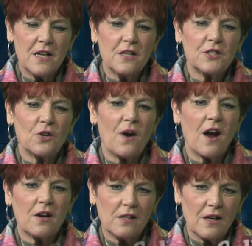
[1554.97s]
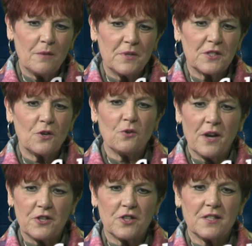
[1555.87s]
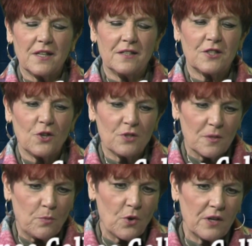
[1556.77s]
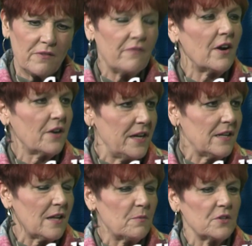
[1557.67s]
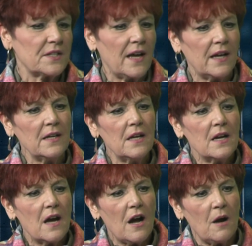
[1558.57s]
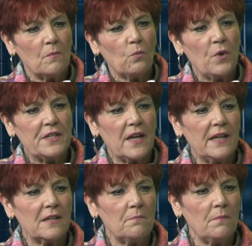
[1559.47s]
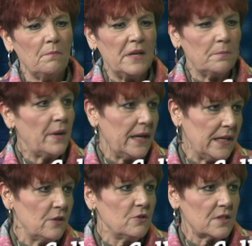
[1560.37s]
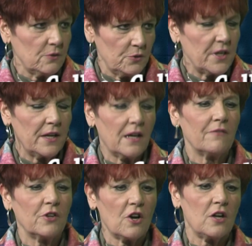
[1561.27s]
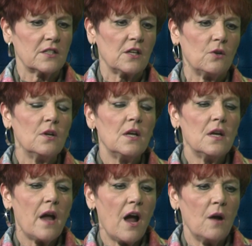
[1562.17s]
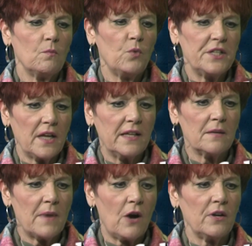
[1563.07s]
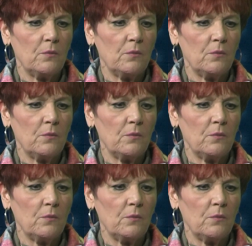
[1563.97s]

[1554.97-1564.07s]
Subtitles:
So our club is so gracious and so supportive of our Key Clubbers that we take them, me and Peggy, who's the Lieutenant Governor also, we take them out and we